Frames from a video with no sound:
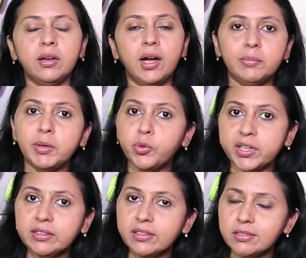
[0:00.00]
I'll be
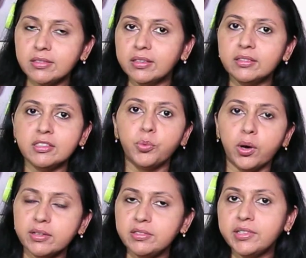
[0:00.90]
putting this in the
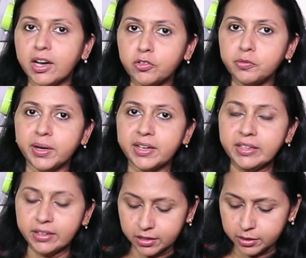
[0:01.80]
smallest jar of my
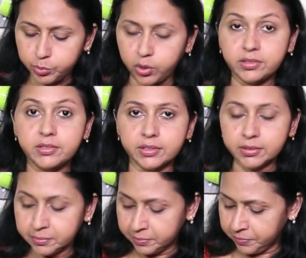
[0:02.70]
processor.